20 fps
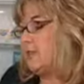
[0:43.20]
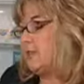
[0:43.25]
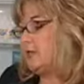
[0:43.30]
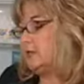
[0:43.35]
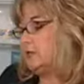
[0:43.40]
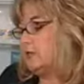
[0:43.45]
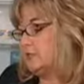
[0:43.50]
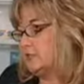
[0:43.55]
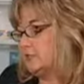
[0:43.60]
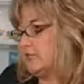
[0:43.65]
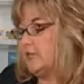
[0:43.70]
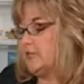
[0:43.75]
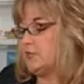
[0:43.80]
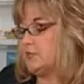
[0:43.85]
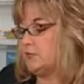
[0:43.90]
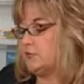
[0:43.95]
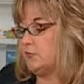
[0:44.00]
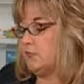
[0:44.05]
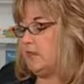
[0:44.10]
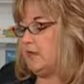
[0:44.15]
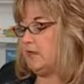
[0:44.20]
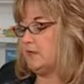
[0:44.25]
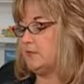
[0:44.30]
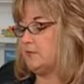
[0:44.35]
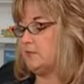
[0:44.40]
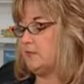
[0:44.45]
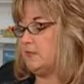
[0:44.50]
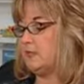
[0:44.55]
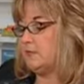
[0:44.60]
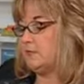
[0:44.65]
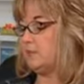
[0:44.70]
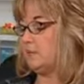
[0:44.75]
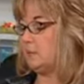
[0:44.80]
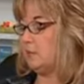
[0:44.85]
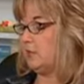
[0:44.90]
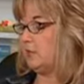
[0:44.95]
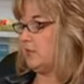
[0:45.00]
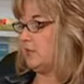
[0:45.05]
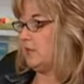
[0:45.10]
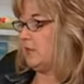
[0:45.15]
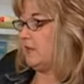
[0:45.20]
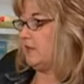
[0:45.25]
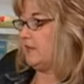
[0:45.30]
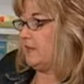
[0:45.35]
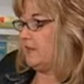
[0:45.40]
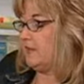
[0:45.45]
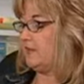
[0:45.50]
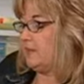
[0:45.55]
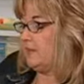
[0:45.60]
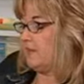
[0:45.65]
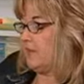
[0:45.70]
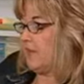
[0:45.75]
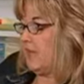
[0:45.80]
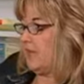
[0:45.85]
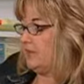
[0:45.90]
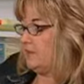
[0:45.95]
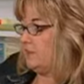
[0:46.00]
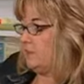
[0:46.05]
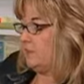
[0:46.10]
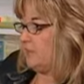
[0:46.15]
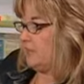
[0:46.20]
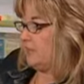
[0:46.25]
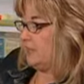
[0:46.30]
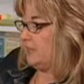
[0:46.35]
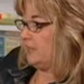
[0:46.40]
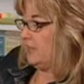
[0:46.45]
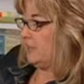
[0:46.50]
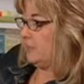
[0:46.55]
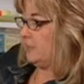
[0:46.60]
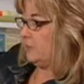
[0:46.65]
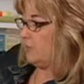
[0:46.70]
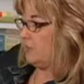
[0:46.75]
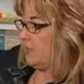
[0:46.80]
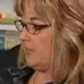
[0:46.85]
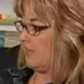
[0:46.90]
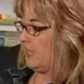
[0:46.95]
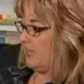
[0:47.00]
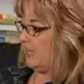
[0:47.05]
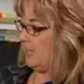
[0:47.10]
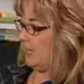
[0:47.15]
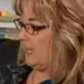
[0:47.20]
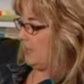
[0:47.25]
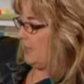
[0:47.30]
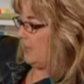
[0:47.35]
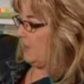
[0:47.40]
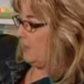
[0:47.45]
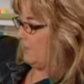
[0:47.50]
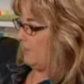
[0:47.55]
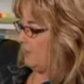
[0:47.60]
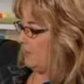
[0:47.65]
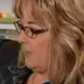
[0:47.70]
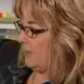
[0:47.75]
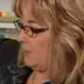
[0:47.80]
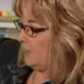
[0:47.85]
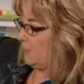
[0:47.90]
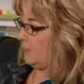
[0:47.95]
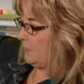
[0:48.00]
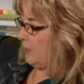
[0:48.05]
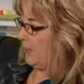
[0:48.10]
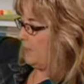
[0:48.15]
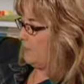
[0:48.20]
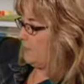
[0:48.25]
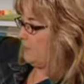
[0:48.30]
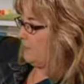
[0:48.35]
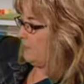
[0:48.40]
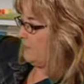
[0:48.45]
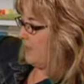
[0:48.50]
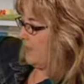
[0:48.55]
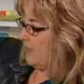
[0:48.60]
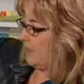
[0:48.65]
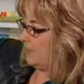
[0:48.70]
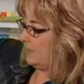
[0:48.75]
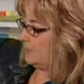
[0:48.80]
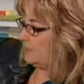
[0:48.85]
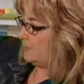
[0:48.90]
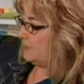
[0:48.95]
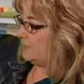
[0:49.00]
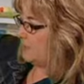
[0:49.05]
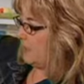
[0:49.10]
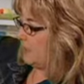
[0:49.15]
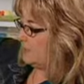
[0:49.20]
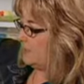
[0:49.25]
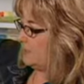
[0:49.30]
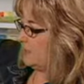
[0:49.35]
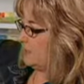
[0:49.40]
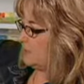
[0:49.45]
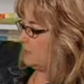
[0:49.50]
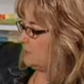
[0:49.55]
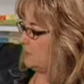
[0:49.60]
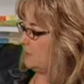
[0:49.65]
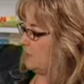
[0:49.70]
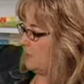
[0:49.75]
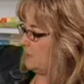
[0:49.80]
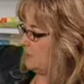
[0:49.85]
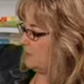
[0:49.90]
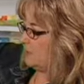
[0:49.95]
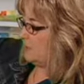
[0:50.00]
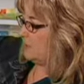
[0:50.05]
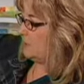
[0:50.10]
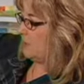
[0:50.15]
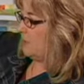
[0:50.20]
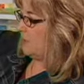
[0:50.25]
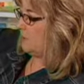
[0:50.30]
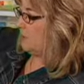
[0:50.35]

and it looks like it's trans because I'm looking on the fat ingredient label, and of that gram of fat, it's not saturated, it's not